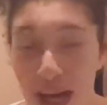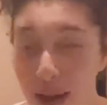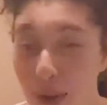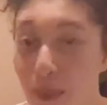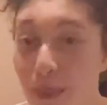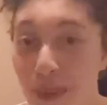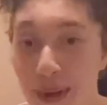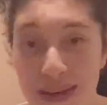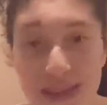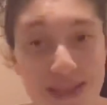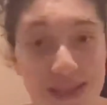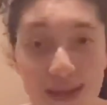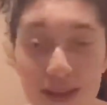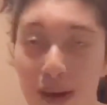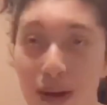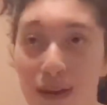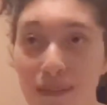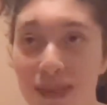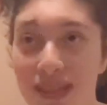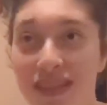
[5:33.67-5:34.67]
but it's not
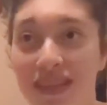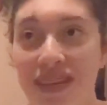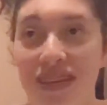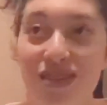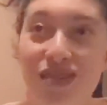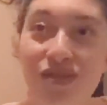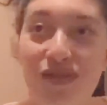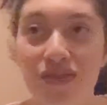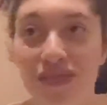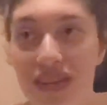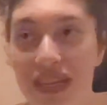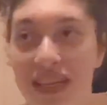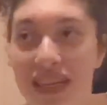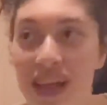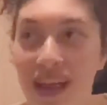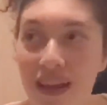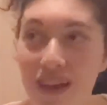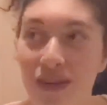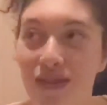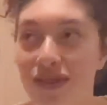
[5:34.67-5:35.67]
i mean it's not really
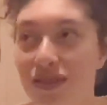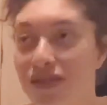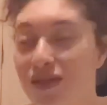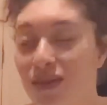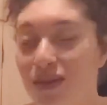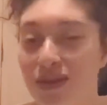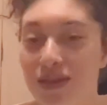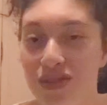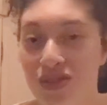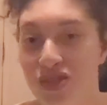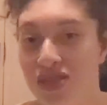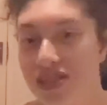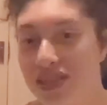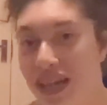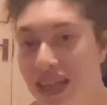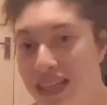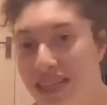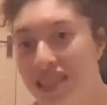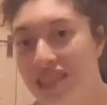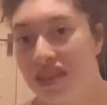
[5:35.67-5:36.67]
that long so it's just
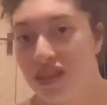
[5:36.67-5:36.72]
19